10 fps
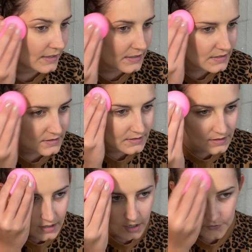is
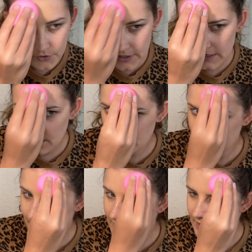covering,
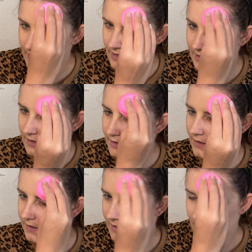but
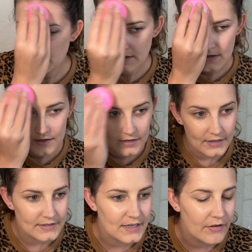
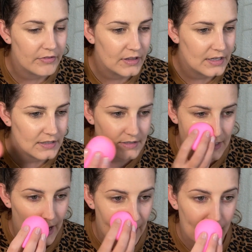it definitely is
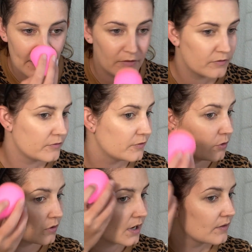not
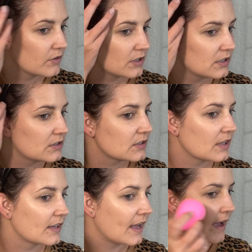full coverage
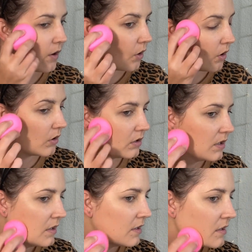like at all,
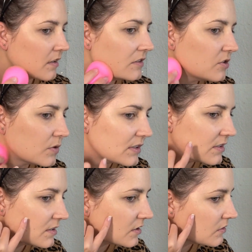because you can
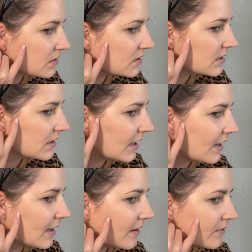still see I
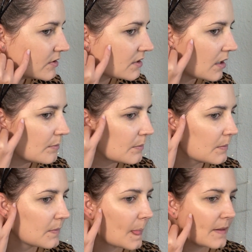have some
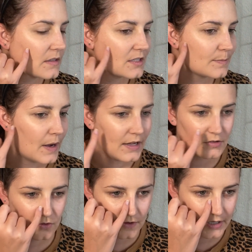spots
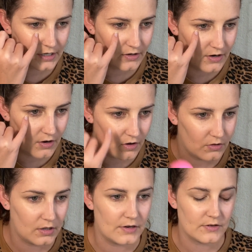over here and all
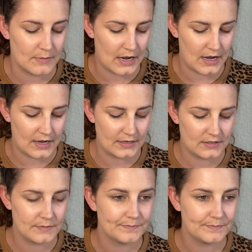under my eyes.